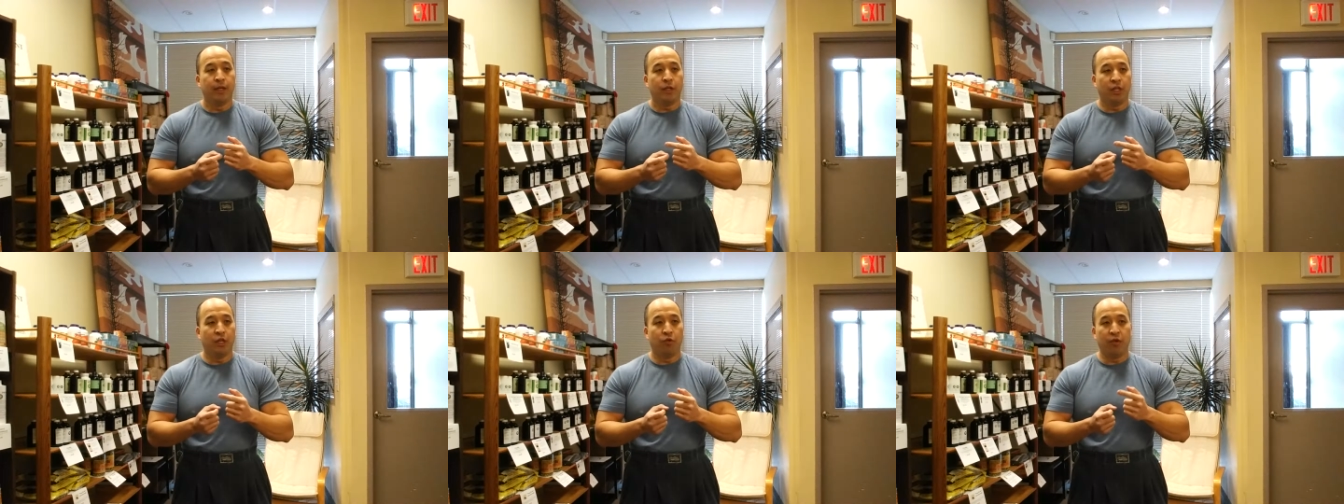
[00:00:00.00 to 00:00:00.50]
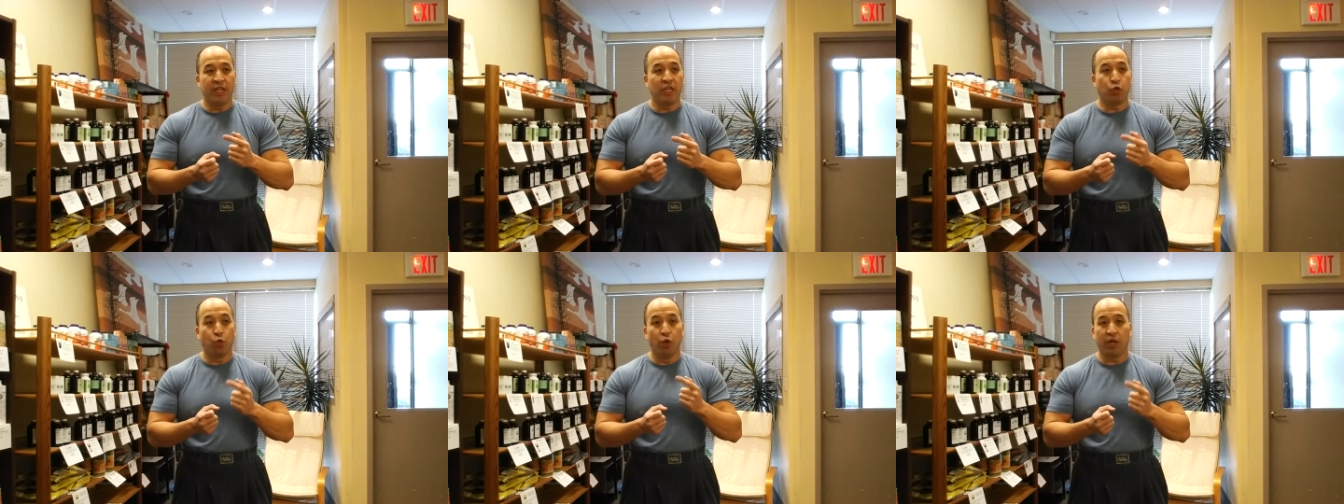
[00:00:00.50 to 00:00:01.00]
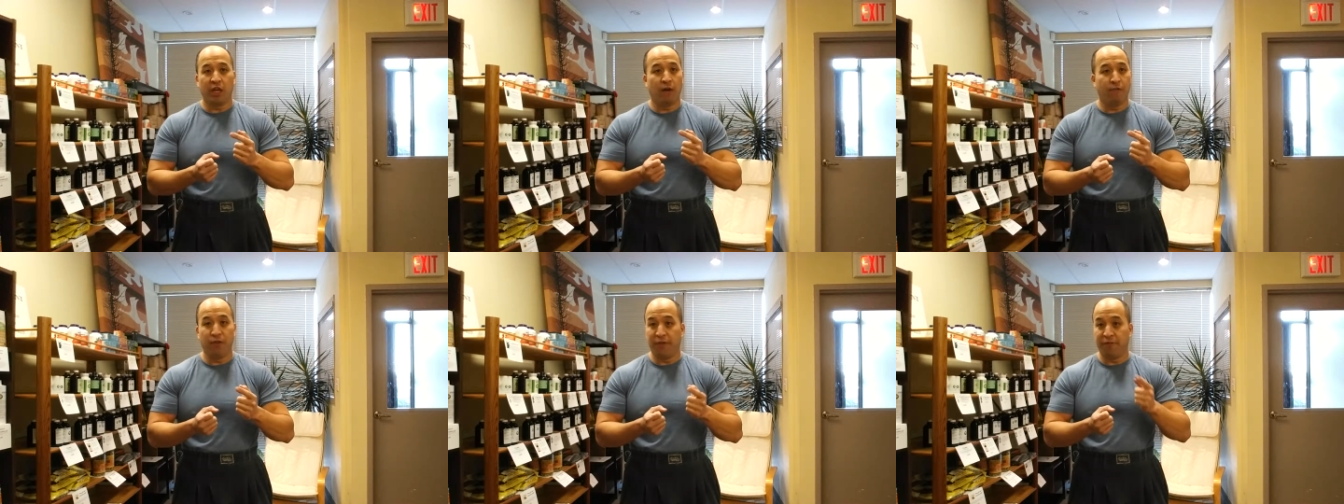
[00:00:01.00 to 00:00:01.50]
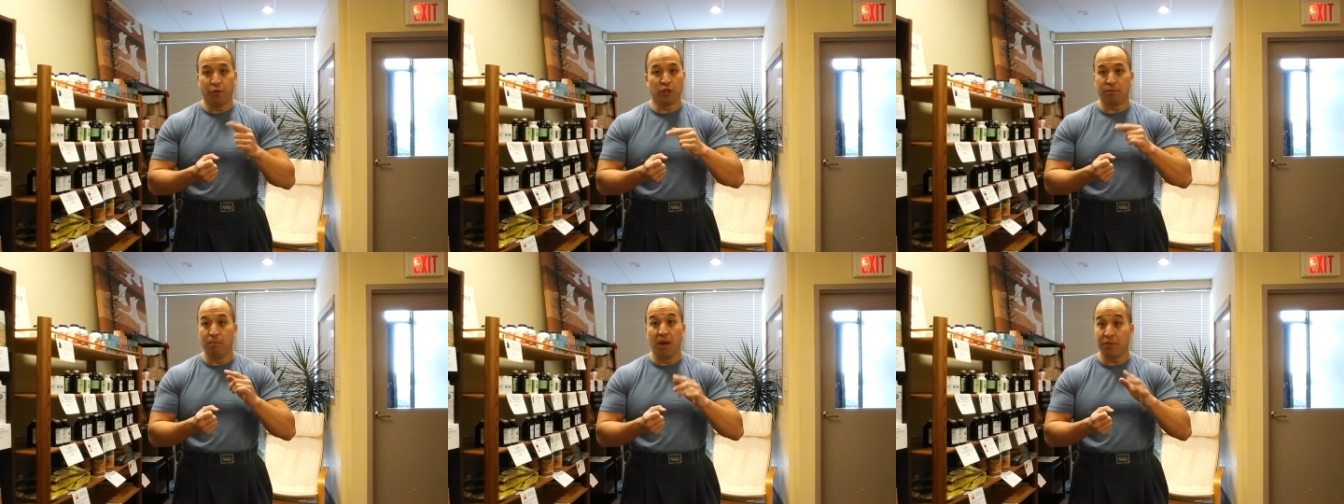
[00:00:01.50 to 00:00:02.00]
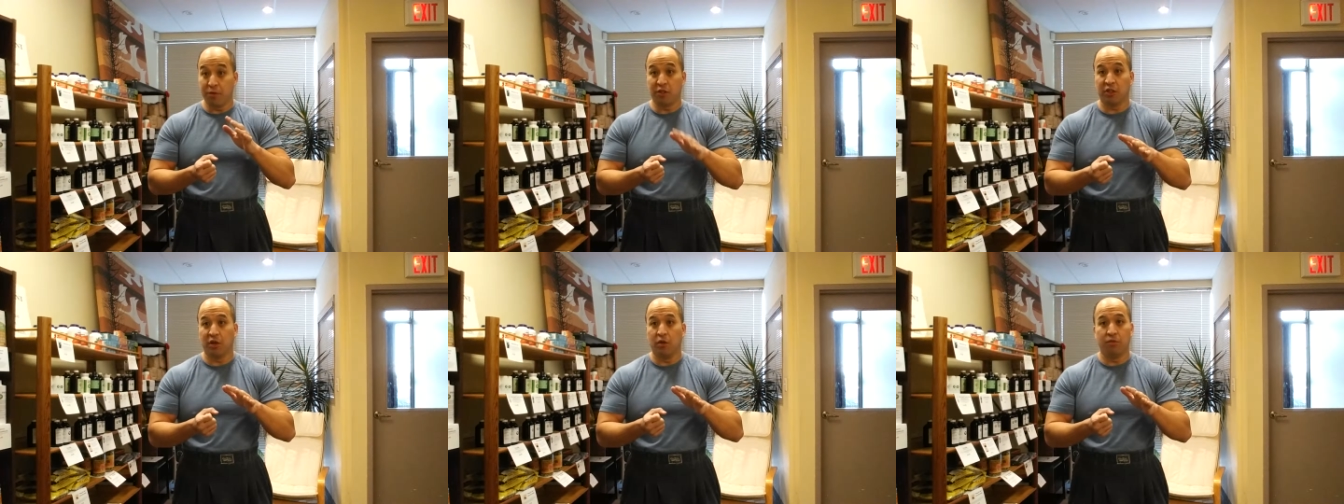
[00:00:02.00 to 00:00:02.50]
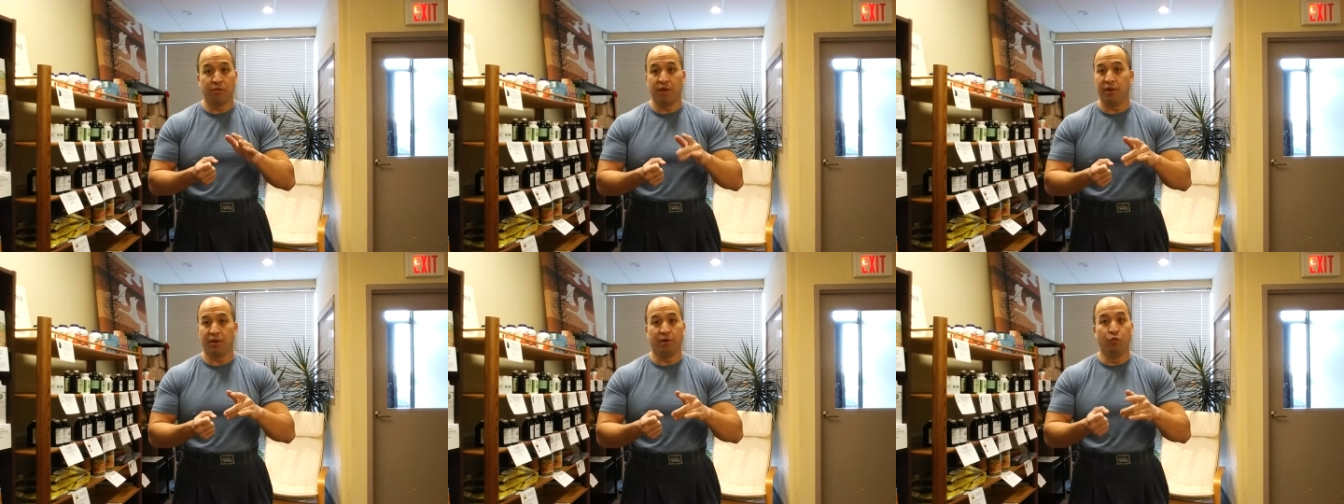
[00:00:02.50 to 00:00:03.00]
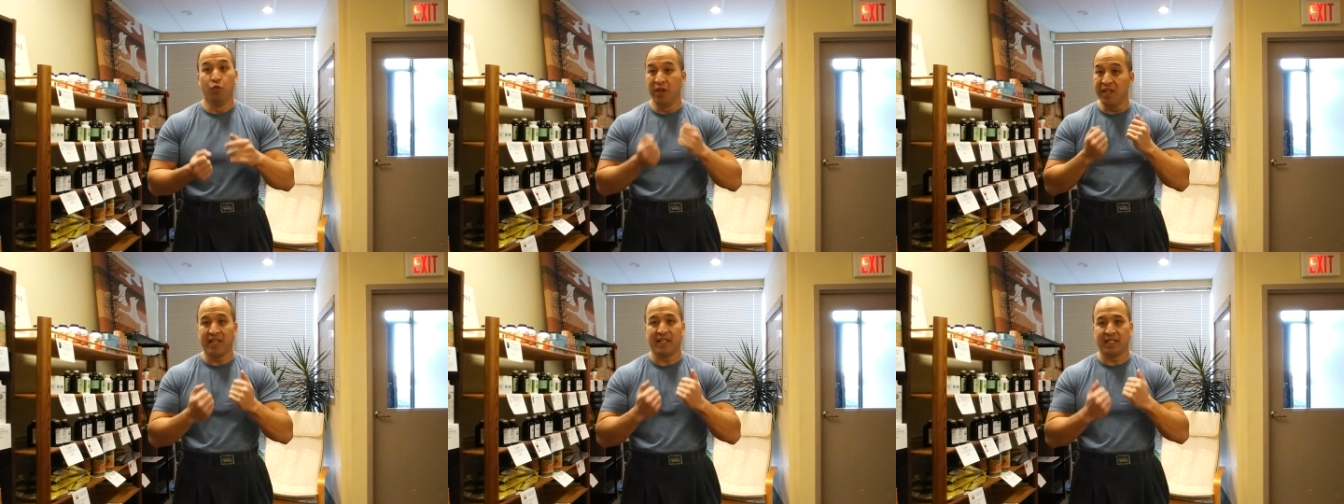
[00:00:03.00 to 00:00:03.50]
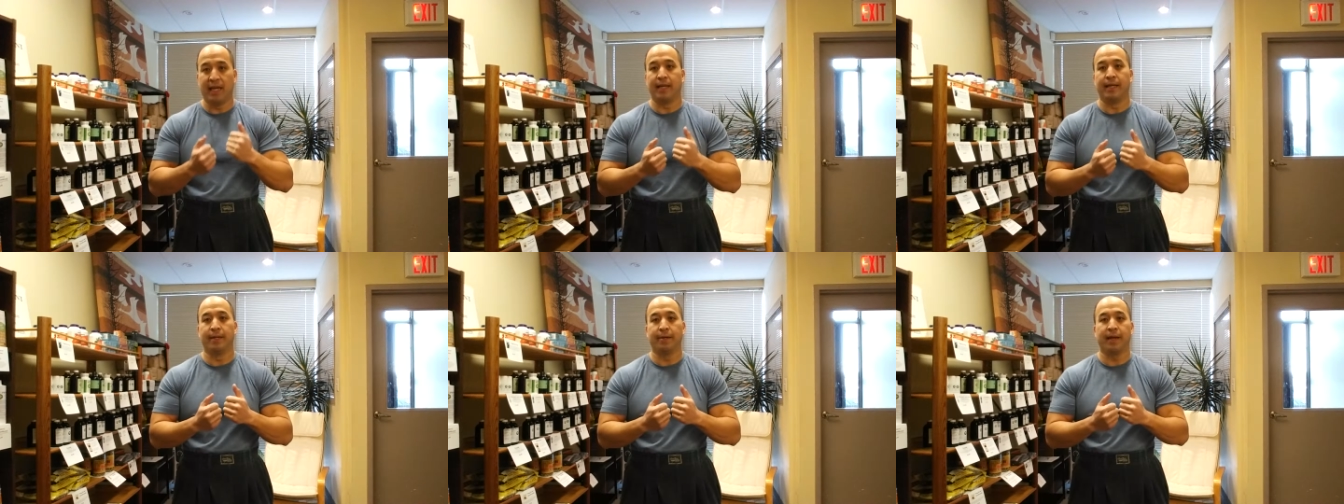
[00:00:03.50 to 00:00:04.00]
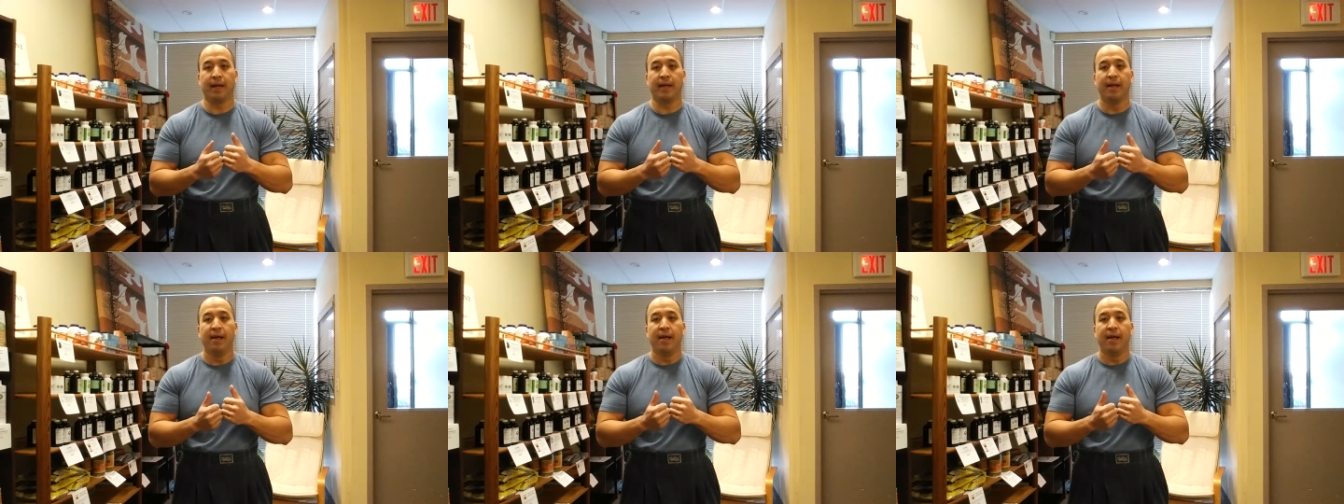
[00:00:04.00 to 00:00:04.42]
you know, each workout for the first month or so, they're they're really excited, okay?